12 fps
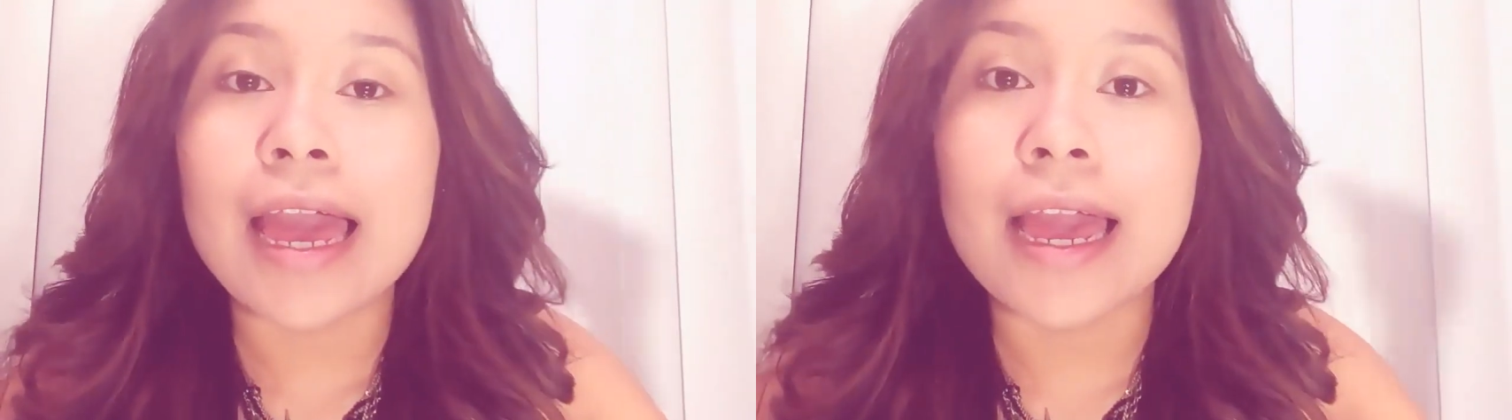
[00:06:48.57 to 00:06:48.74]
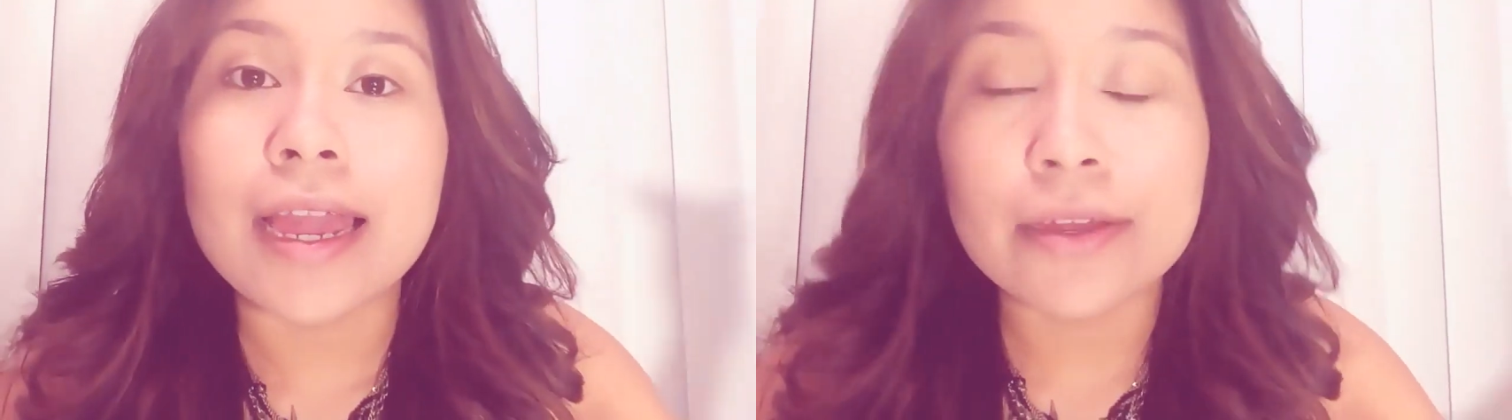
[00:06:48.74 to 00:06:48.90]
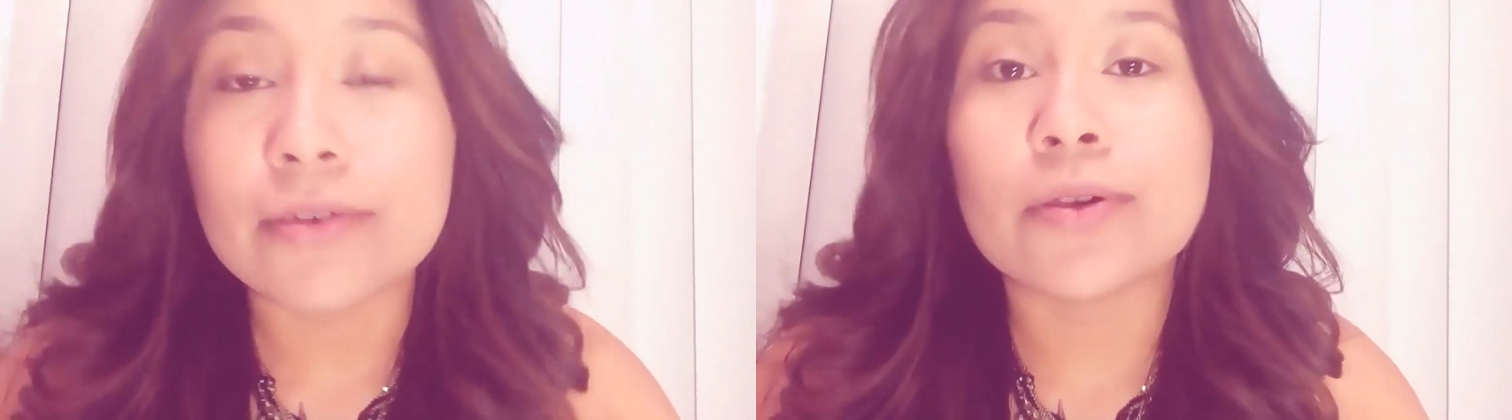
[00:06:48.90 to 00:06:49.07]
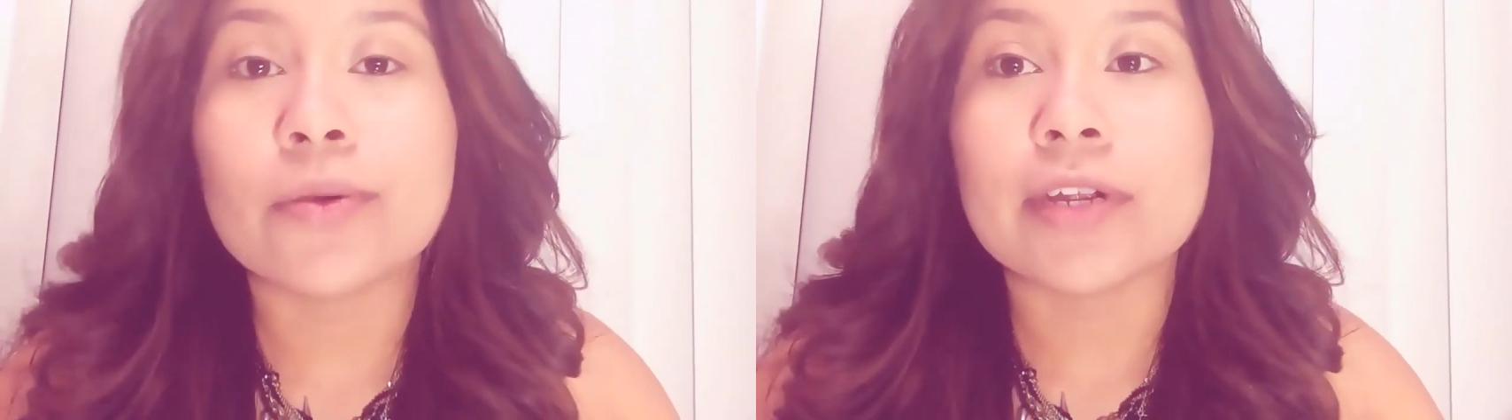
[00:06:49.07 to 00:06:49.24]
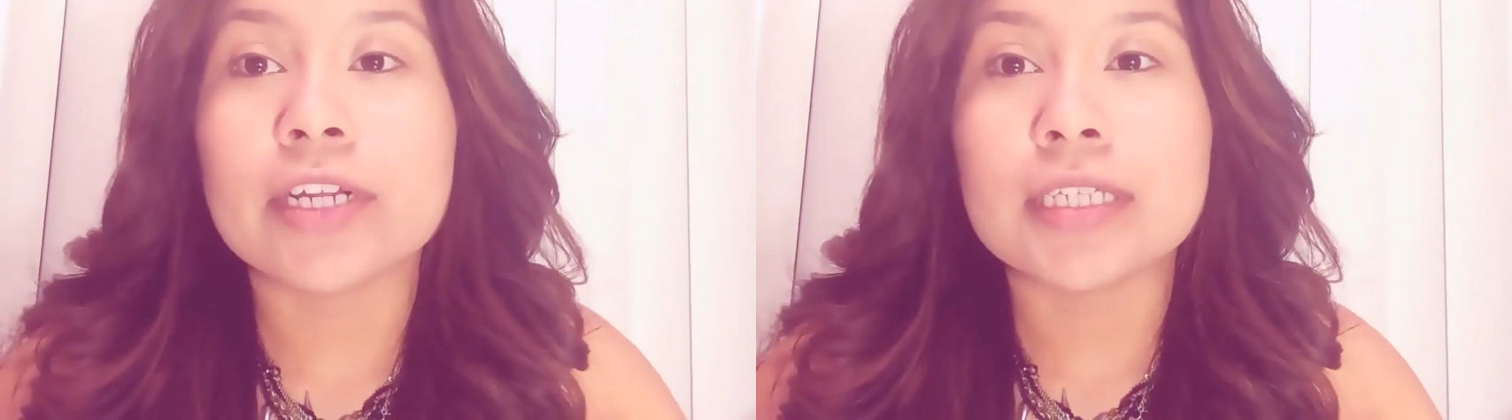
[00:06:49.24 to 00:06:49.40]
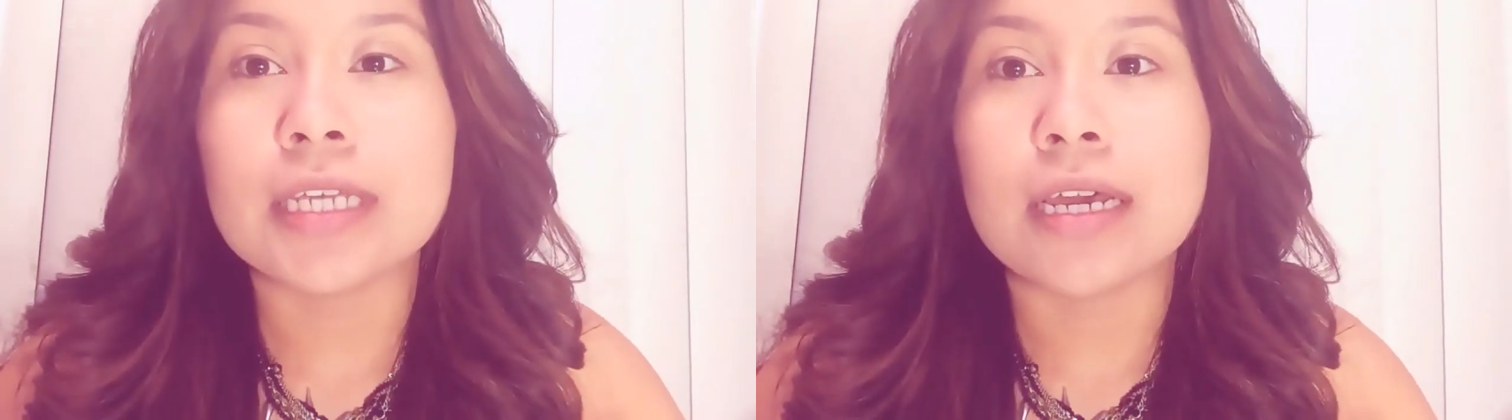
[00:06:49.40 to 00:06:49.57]
I don't know where
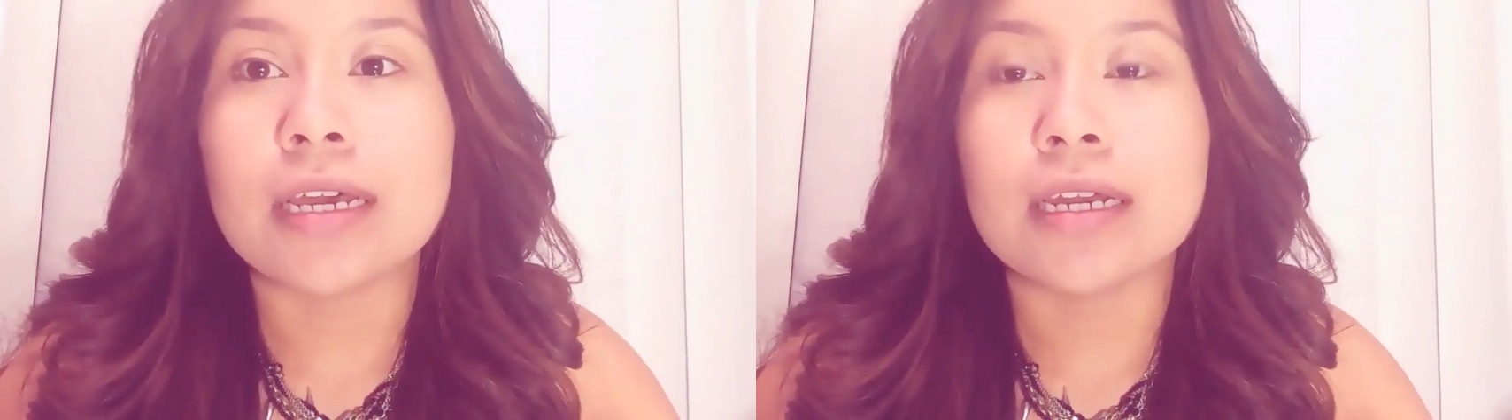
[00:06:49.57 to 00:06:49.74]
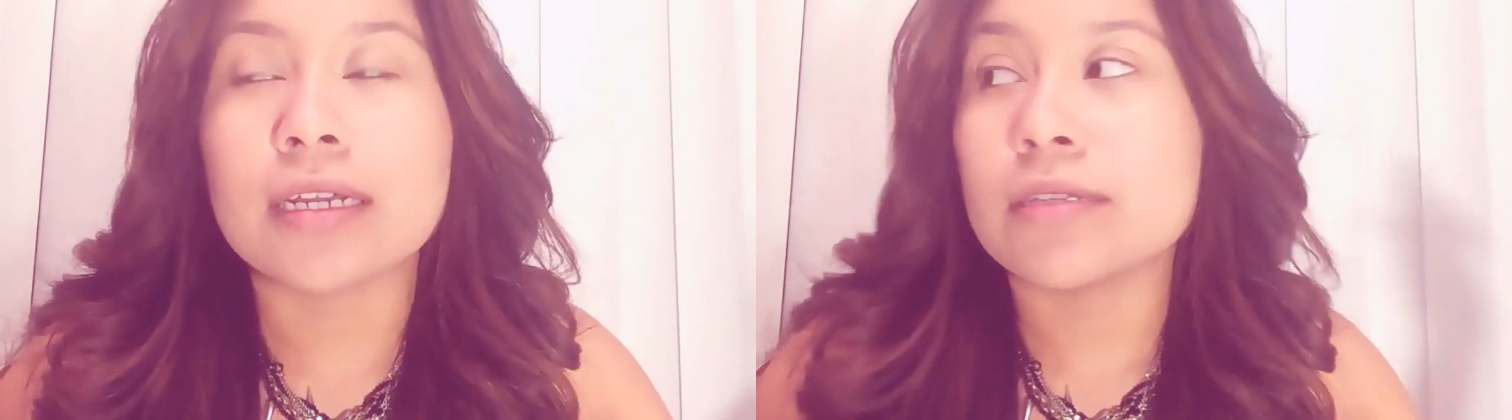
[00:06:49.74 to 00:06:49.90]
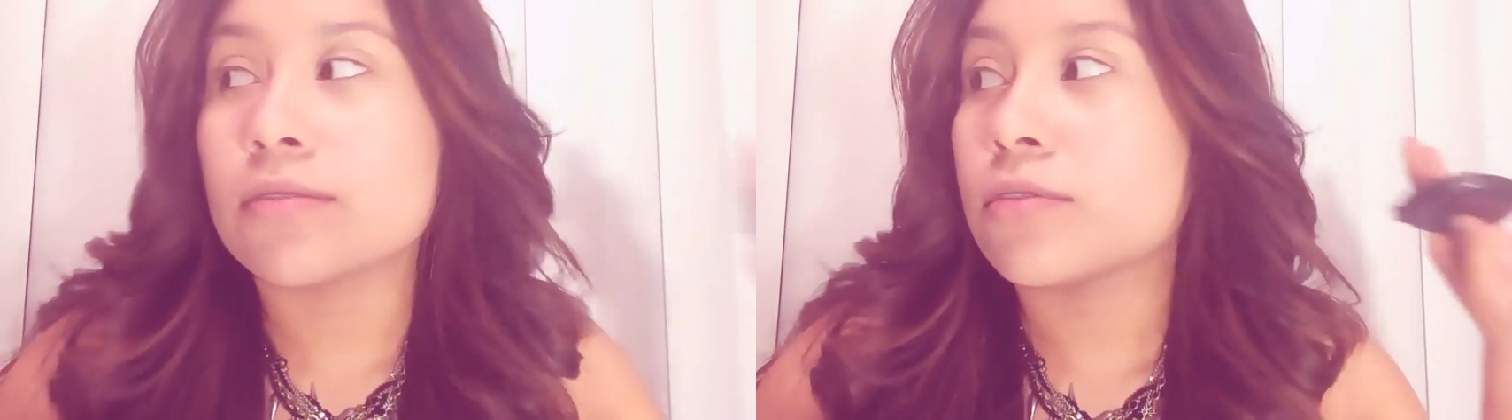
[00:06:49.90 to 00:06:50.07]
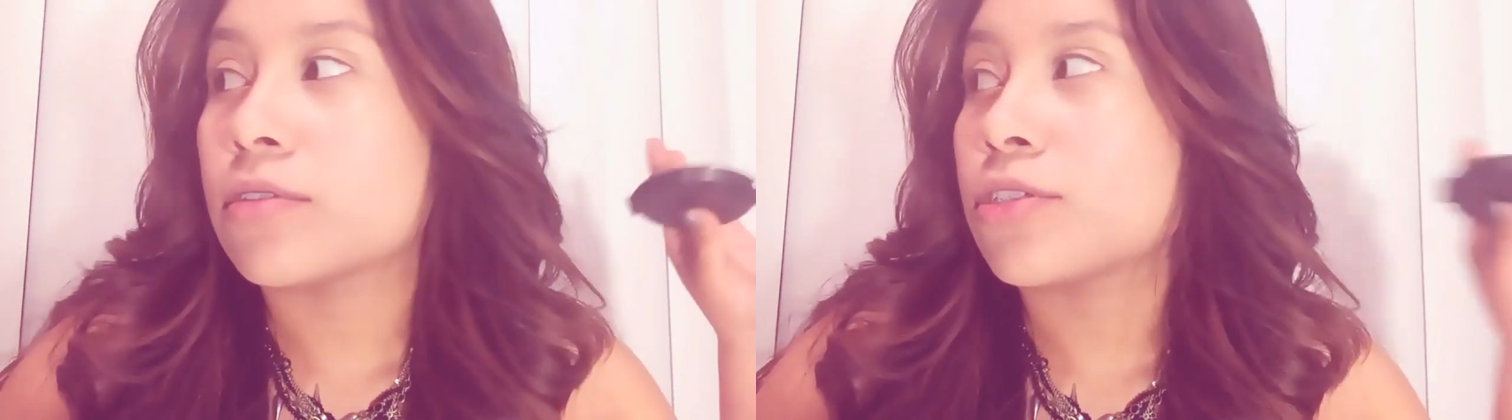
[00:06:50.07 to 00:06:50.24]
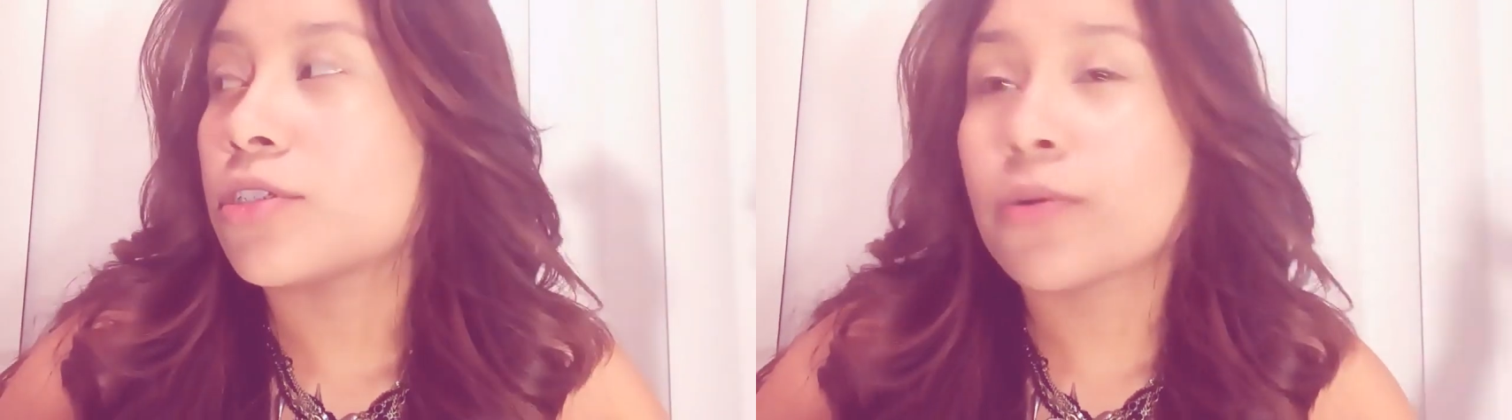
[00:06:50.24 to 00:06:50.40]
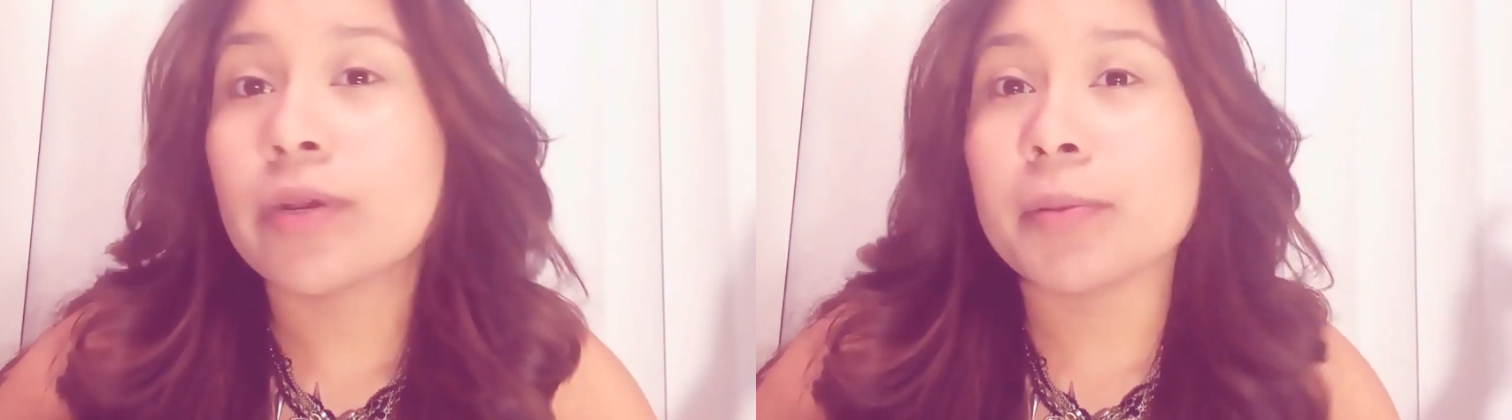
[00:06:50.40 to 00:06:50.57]
it's at. It's
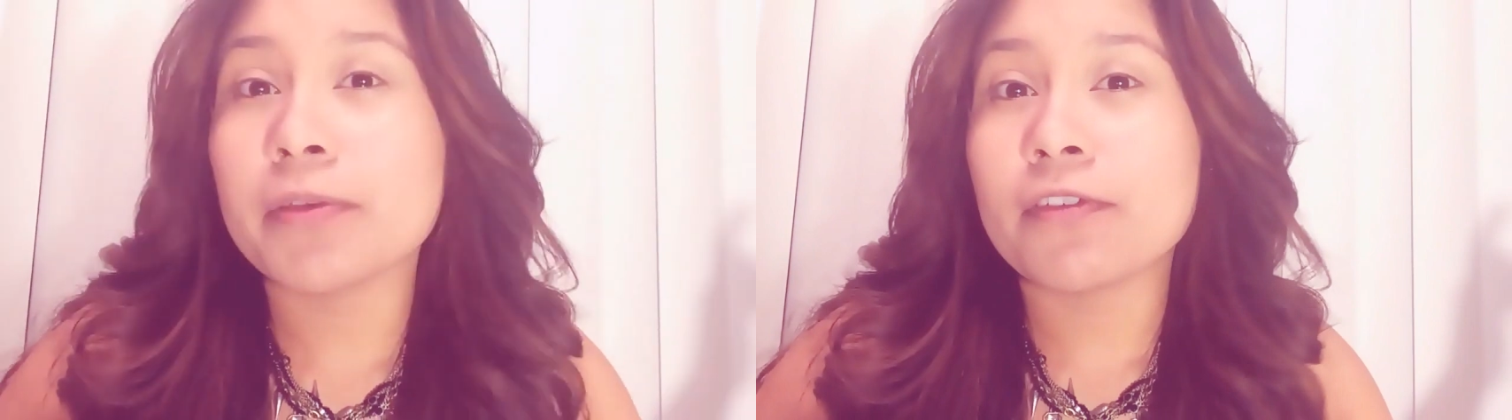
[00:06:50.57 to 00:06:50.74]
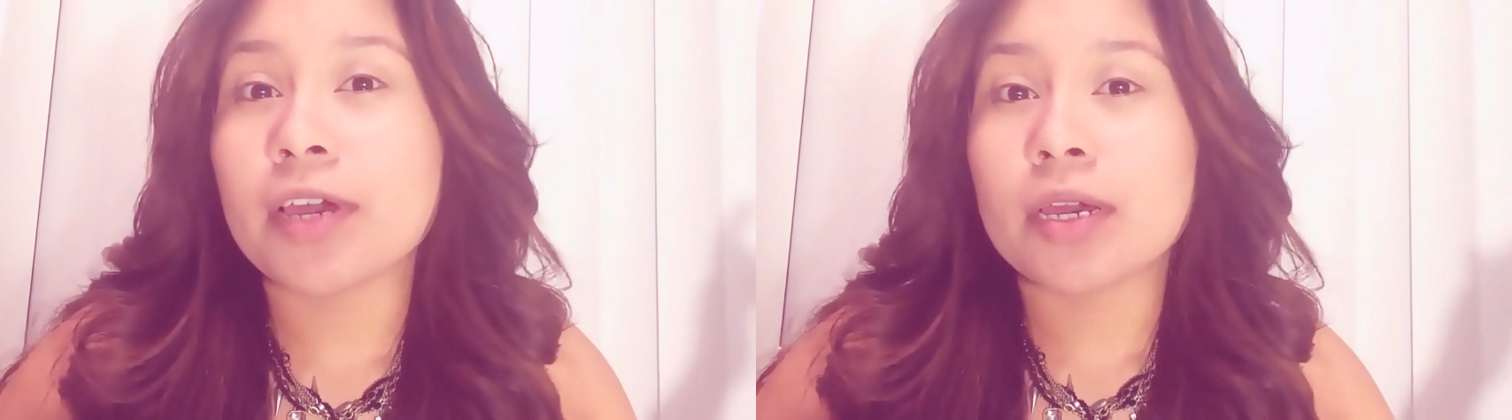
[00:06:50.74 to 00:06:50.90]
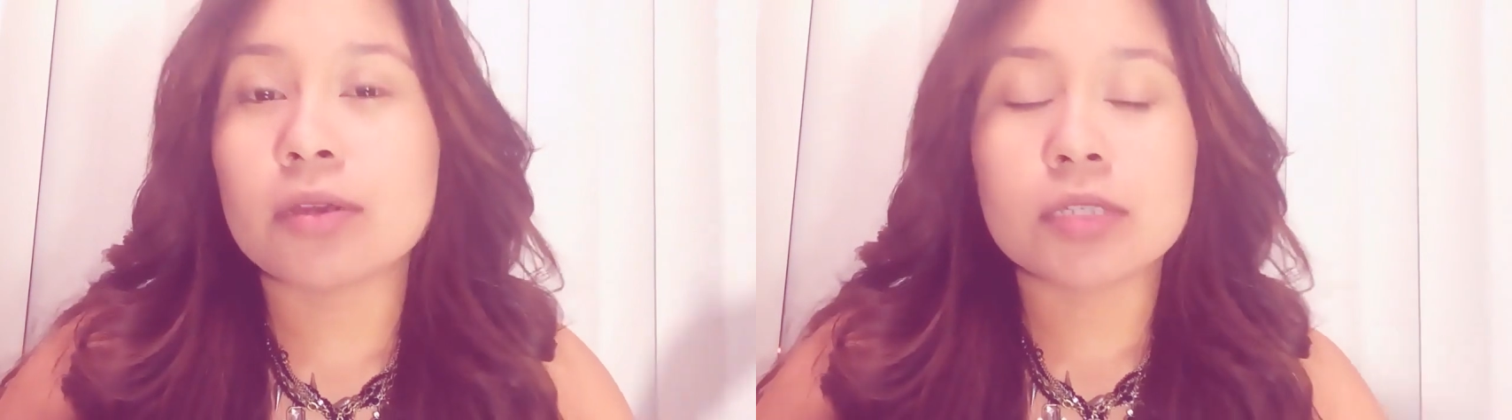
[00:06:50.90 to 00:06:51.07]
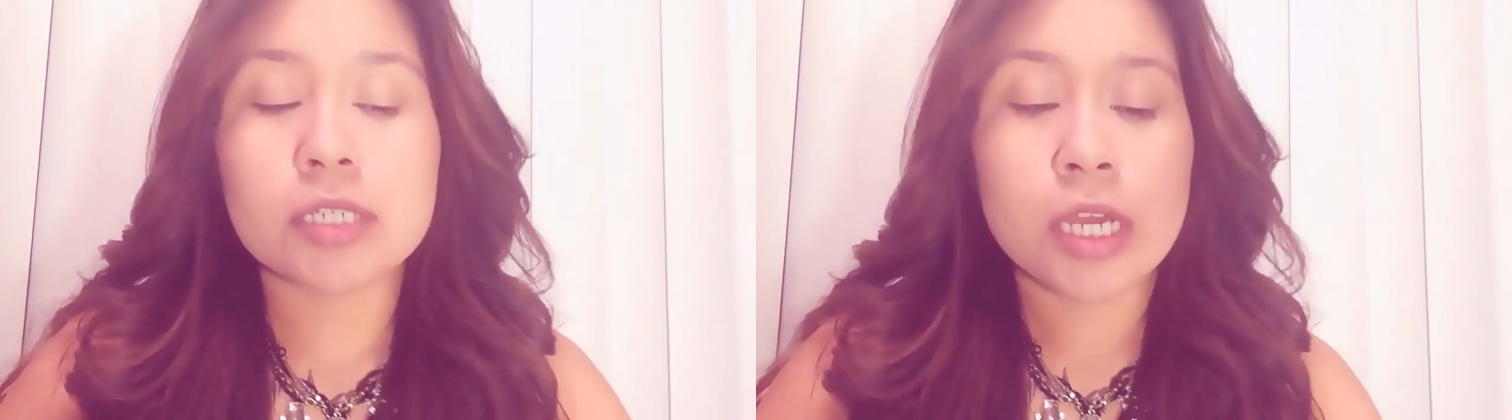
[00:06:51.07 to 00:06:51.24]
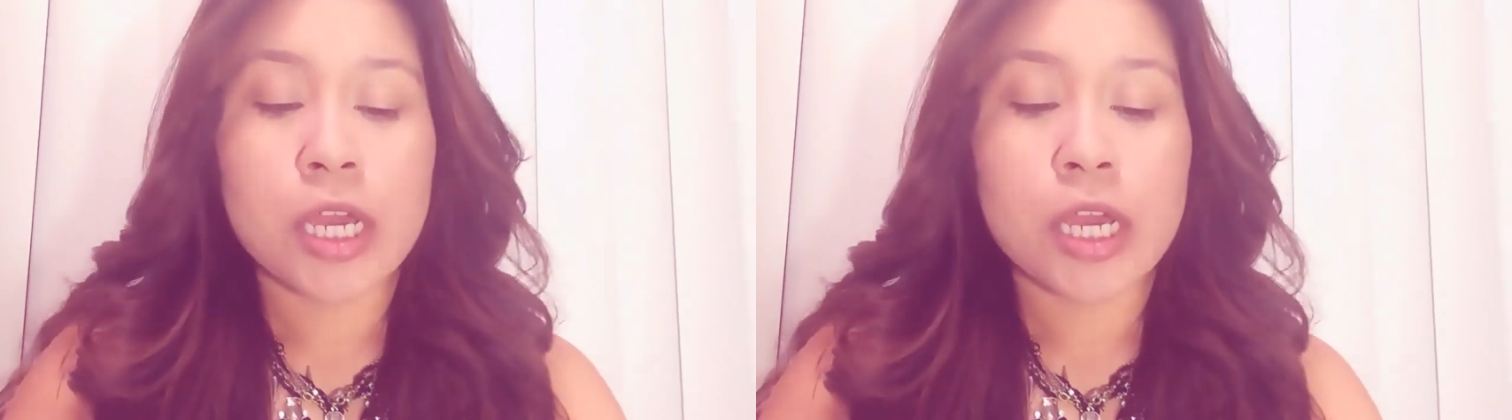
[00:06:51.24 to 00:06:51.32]
nowhere to be found.